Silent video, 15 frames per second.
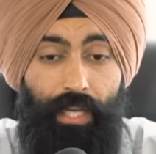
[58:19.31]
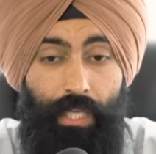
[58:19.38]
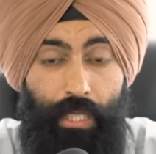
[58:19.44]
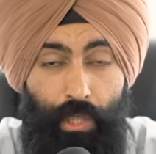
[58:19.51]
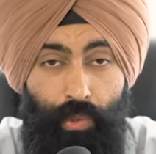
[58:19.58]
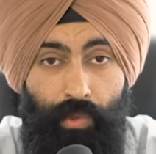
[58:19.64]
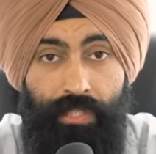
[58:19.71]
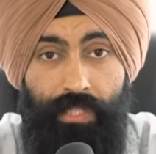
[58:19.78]

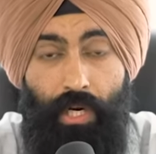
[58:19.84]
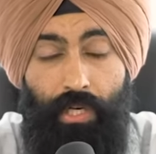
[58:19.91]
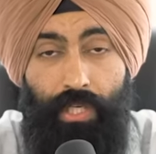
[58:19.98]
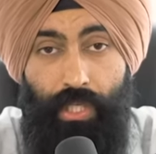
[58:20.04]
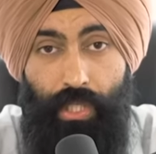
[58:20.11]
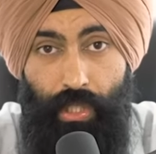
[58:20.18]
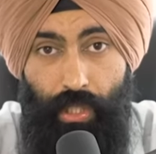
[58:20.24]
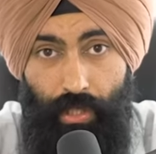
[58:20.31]
You will start
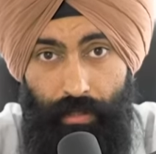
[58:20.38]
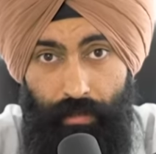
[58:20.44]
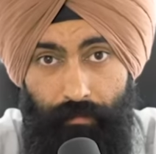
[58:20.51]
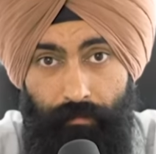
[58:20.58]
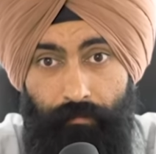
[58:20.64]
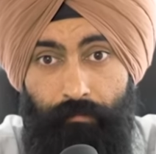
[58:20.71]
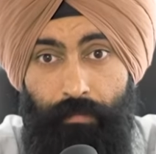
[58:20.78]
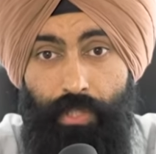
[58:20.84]
to learn,
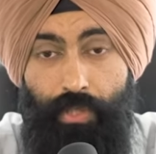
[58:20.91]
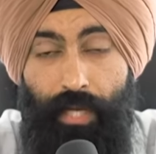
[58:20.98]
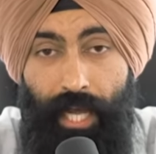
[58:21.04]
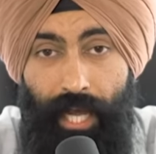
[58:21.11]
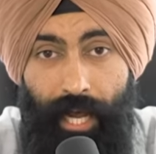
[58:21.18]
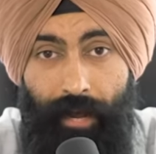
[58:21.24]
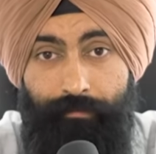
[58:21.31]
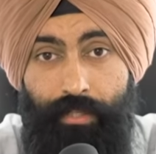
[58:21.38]
but you
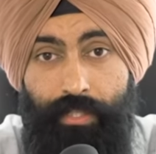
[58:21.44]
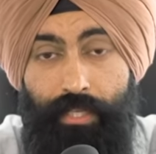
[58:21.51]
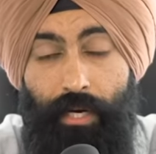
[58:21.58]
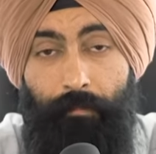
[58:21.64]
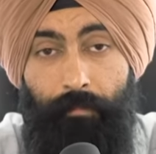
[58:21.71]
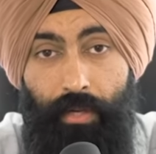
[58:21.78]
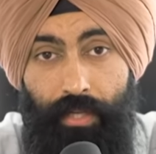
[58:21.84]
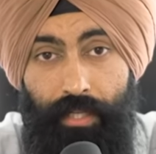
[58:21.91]
have to
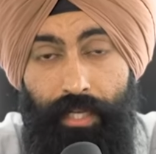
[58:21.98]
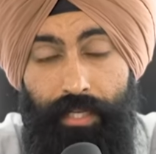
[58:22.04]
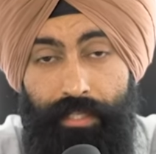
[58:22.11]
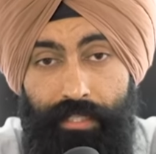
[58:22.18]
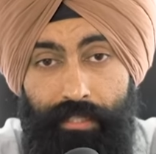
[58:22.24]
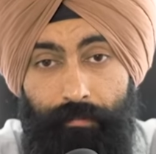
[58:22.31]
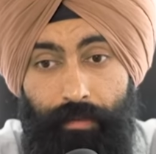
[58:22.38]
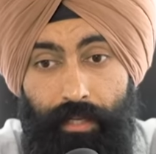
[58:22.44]
start building that
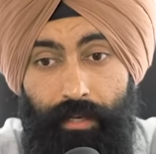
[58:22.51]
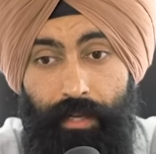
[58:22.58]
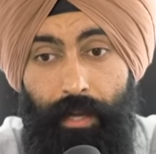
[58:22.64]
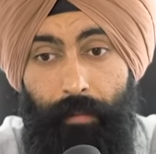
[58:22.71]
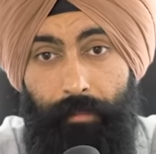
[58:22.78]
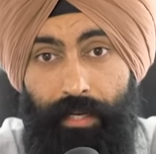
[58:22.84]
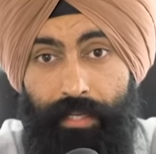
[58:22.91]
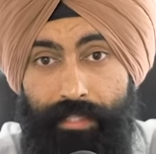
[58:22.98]
discipline,
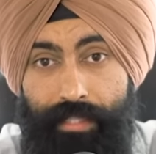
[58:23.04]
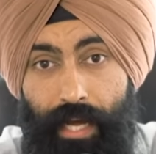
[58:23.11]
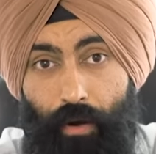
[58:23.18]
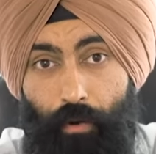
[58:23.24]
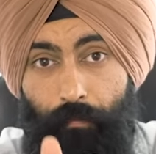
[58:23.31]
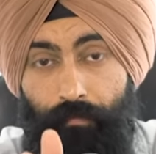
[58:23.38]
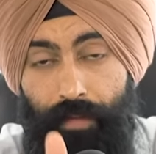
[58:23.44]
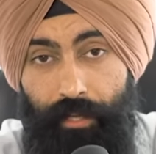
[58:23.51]
because
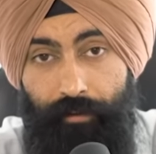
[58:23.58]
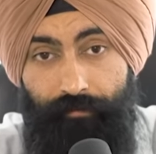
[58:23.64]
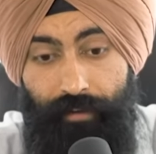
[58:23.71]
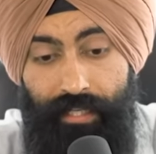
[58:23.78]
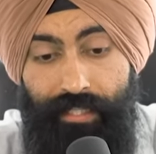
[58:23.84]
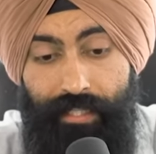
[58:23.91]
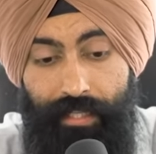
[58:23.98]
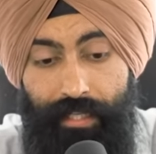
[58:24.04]
now
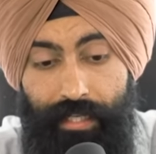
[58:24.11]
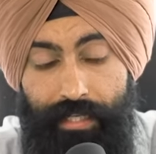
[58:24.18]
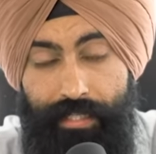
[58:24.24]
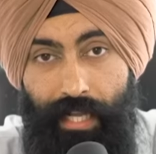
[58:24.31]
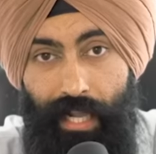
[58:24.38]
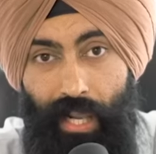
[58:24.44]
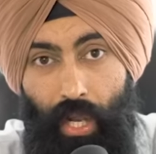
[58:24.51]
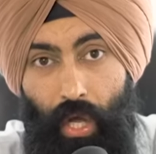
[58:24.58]
investing is
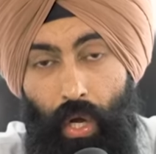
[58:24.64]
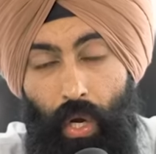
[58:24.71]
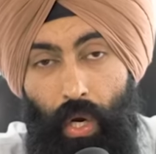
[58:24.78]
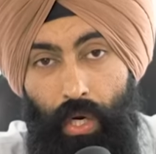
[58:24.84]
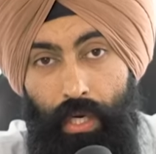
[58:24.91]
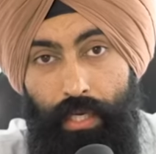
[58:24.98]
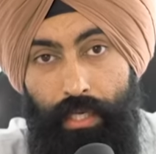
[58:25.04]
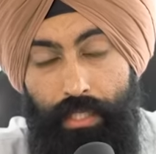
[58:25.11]
a
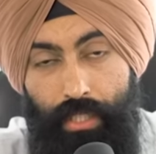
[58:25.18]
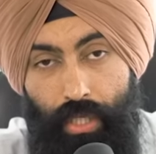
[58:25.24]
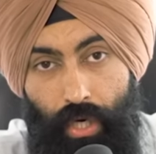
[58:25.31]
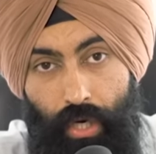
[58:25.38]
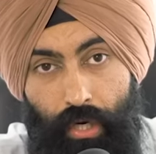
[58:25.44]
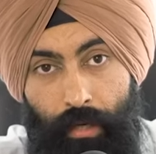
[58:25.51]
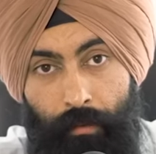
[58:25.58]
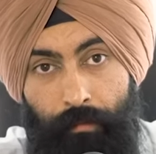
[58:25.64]

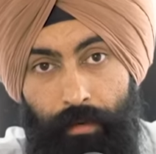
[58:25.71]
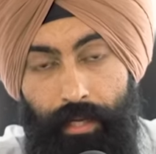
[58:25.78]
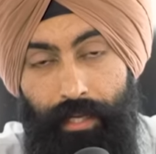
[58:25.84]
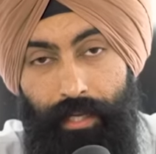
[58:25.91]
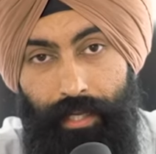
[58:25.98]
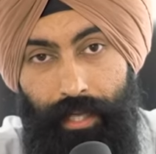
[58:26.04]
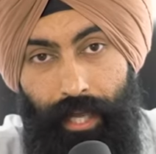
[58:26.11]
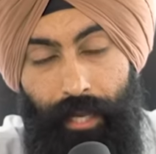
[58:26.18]
long-term
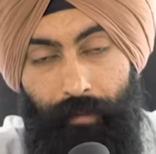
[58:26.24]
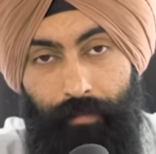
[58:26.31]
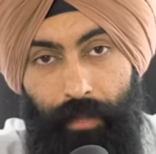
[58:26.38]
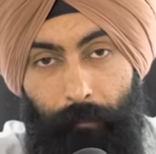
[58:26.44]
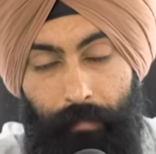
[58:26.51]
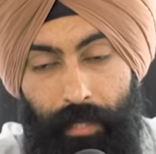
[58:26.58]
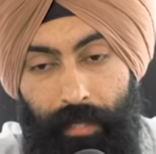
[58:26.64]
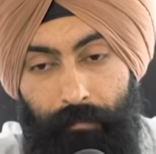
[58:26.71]
game. The
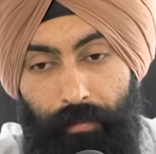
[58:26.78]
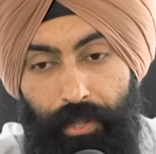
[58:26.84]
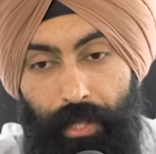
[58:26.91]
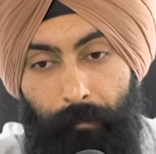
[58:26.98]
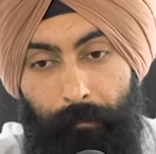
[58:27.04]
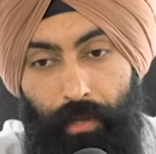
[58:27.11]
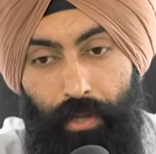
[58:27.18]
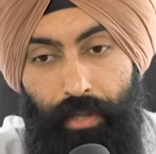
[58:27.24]
people
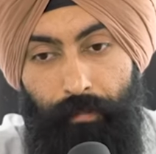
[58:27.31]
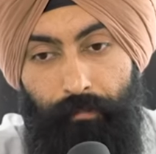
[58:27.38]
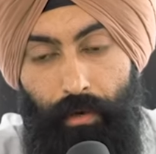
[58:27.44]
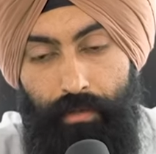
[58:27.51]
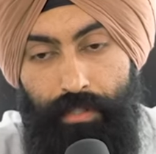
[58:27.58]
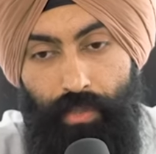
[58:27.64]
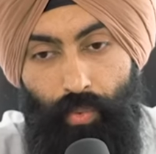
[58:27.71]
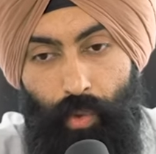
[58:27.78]
that build the
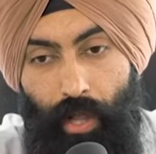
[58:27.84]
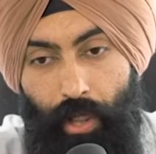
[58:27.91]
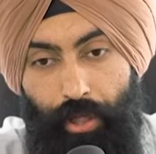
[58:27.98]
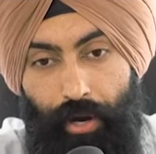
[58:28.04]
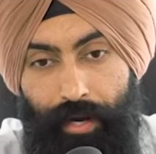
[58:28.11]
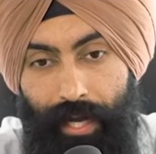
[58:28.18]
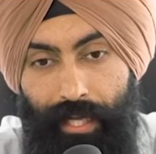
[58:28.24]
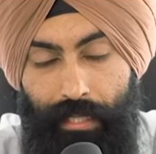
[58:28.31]
most wealth
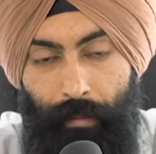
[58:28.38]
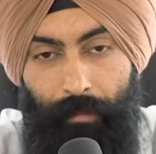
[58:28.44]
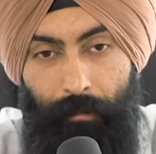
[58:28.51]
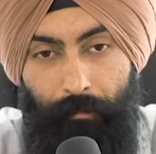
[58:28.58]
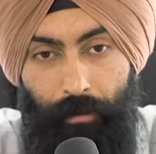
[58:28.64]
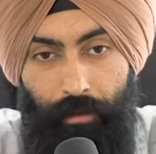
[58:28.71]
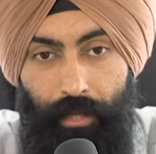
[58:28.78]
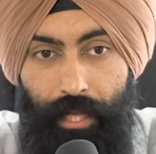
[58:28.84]
are not the
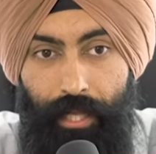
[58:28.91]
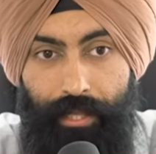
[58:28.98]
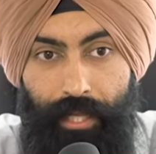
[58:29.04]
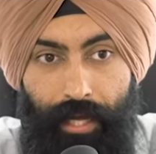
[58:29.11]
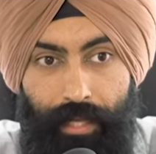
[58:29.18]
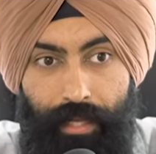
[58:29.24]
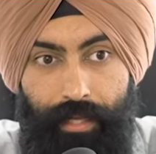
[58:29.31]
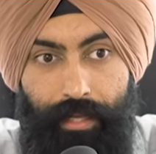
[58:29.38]
people
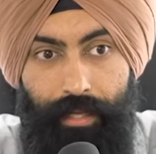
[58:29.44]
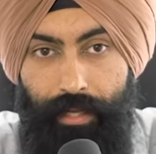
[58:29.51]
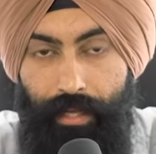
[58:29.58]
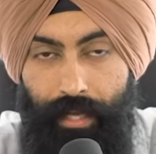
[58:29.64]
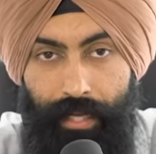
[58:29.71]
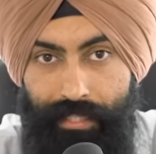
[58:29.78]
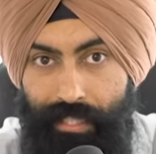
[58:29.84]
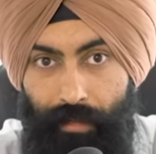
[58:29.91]
that
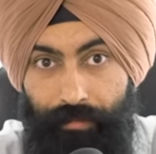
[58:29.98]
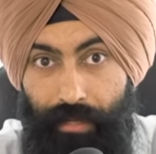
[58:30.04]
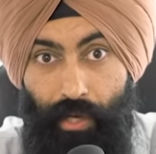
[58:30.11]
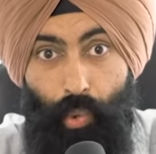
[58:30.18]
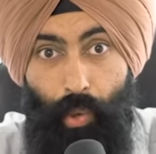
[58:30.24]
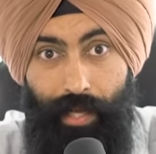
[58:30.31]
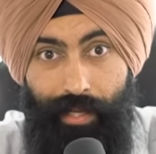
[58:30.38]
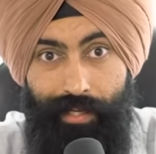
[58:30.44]
hit something
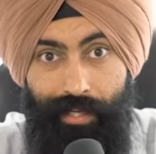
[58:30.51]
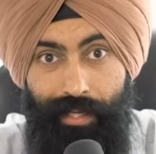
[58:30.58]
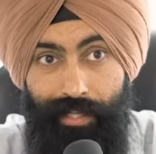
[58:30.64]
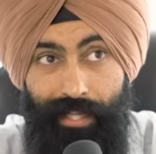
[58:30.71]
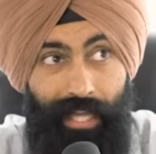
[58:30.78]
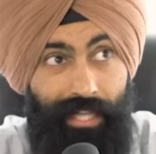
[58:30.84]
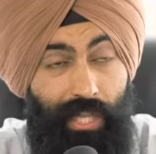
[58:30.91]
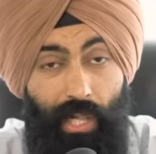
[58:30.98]
quick,
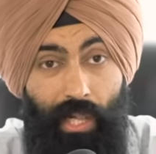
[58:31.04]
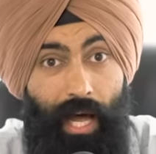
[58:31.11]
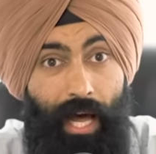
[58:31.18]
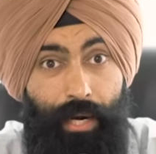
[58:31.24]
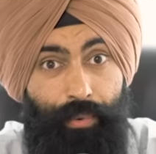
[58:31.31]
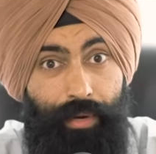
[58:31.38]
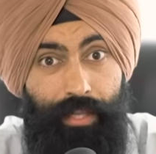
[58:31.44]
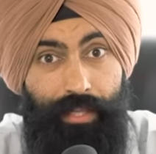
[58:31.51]
that hit the
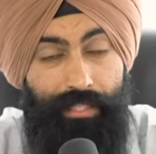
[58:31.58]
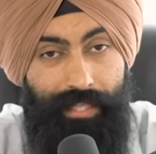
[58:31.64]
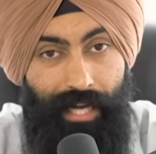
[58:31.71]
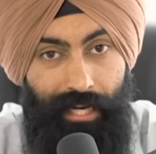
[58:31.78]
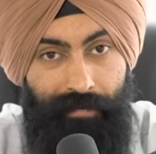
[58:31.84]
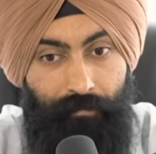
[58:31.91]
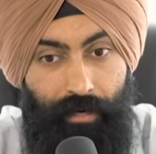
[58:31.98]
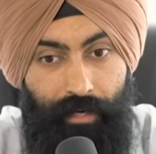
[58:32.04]
lottery in the
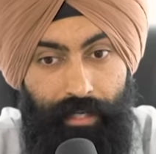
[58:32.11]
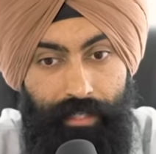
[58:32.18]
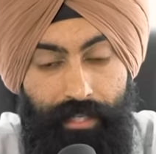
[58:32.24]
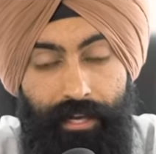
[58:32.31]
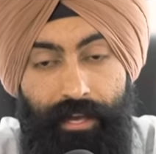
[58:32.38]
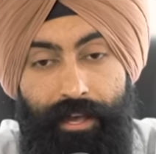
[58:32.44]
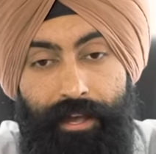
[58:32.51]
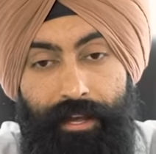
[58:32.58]
stock market.
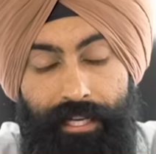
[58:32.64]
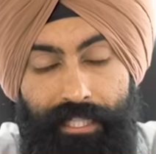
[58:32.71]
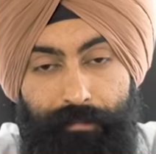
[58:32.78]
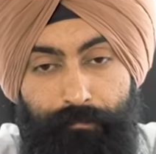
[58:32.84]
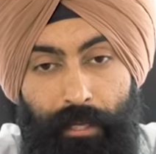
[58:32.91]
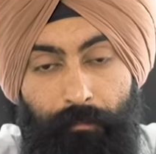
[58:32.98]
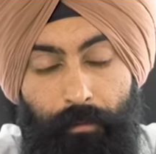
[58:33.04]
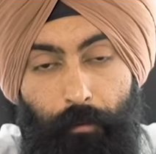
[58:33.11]
It's
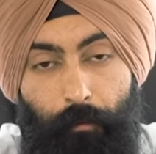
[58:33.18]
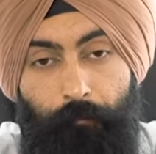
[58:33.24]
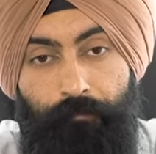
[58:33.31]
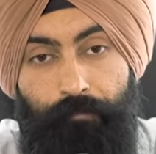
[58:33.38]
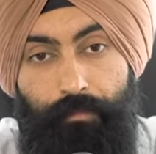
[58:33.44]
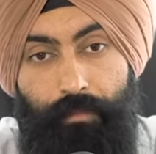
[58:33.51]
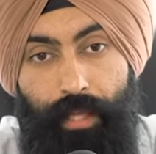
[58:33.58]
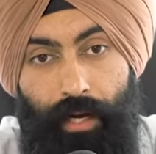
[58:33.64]
people
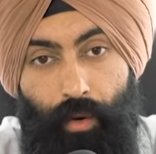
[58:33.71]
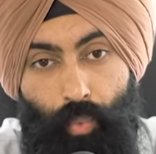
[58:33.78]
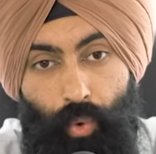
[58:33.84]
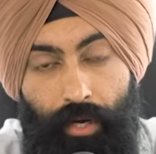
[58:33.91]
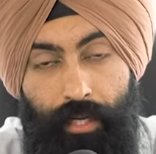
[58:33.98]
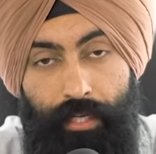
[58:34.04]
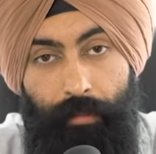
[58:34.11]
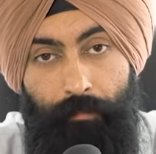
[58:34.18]
that are
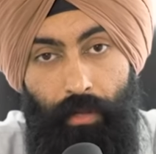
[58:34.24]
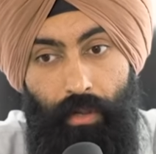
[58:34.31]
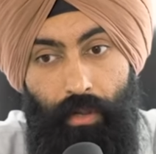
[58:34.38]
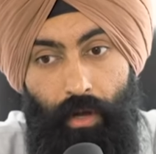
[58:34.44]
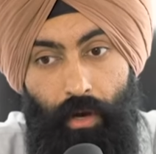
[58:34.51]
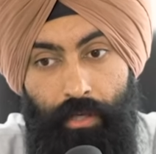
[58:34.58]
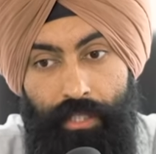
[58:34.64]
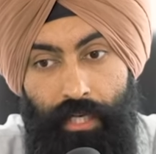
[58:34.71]
working to build
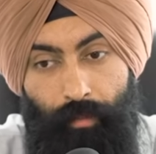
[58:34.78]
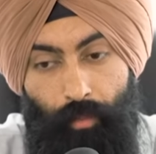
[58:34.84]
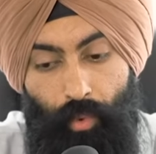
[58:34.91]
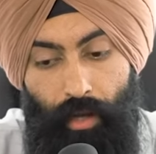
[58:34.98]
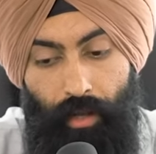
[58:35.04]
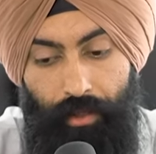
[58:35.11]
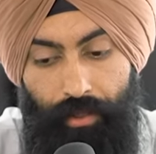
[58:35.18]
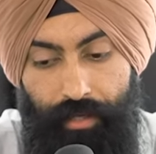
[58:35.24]
long-term wealth.